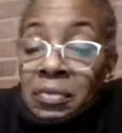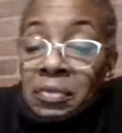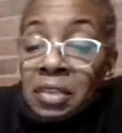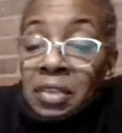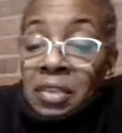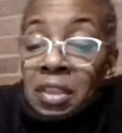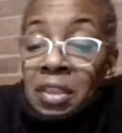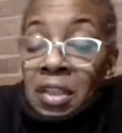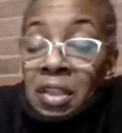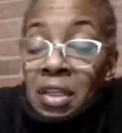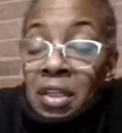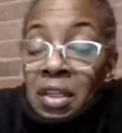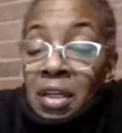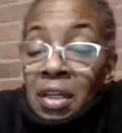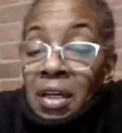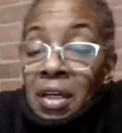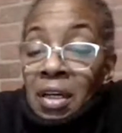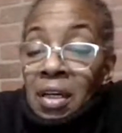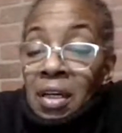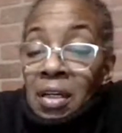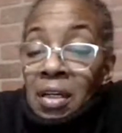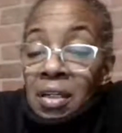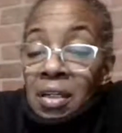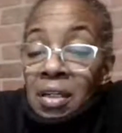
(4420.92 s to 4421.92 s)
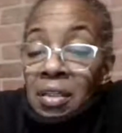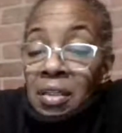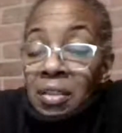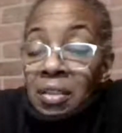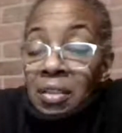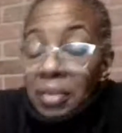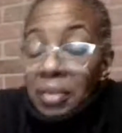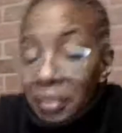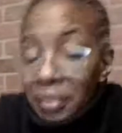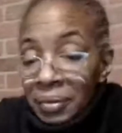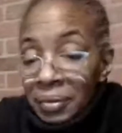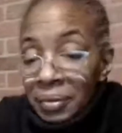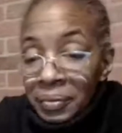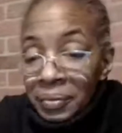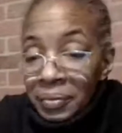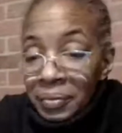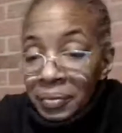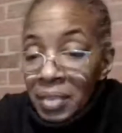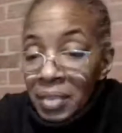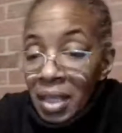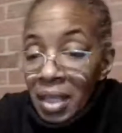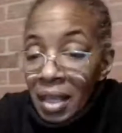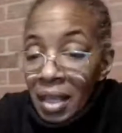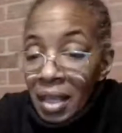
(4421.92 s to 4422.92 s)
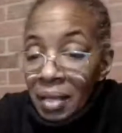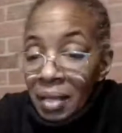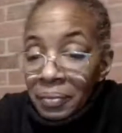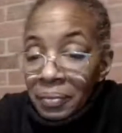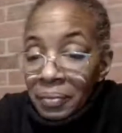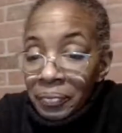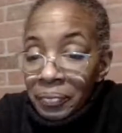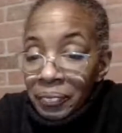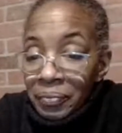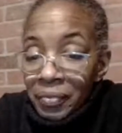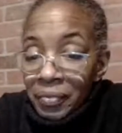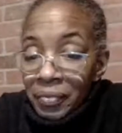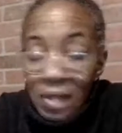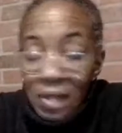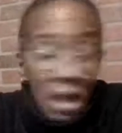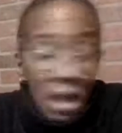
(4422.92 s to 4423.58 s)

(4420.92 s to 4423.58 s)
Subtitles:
Oh, yeah. I'm